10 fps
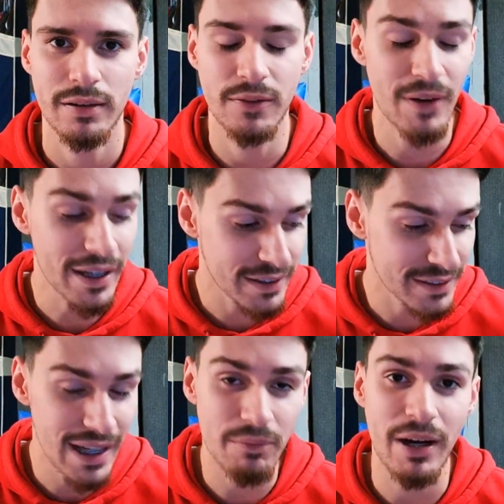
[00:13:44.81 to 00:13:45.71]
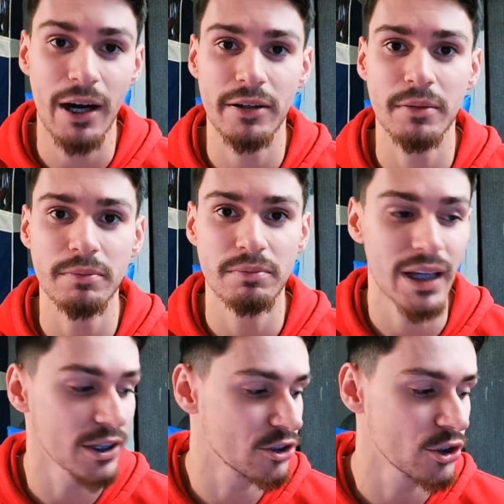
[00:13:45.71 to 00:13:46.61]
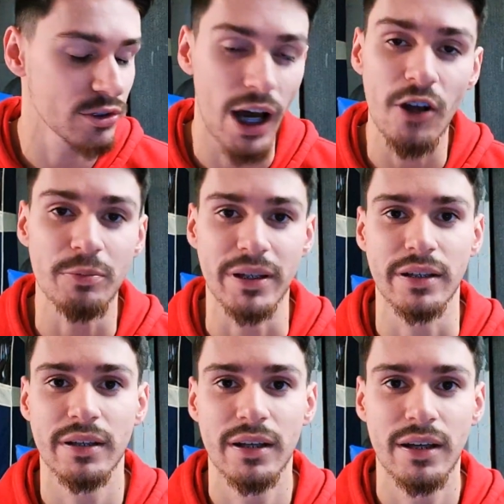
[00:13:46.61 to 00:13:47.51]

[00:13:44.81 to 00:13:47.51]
the fact that he's not firing him tells me